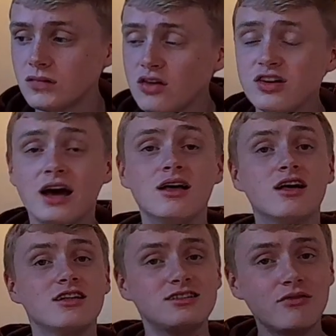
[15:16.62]
So yeah,
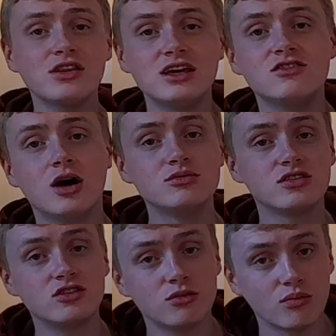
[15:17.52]
that's everything in terms of the
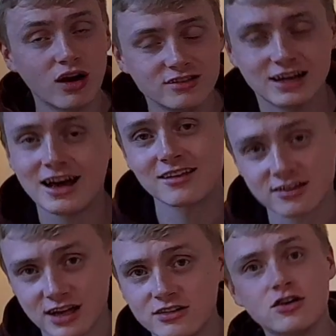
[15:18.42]
human rights. As I
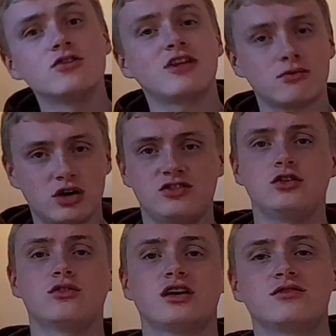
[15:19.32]
said, go to that rights and
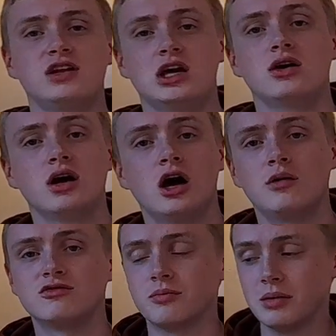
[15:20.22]
context video
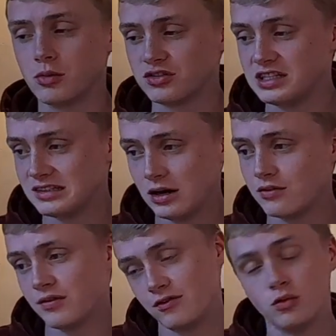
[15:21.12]
for a bit more
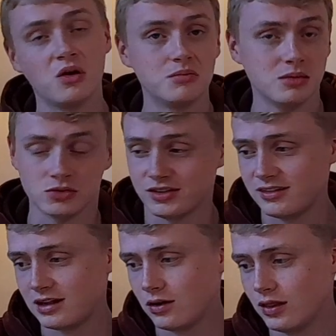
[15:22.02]
detail if you want a bit more
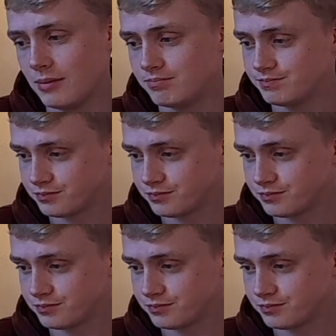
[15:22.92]
detail on that.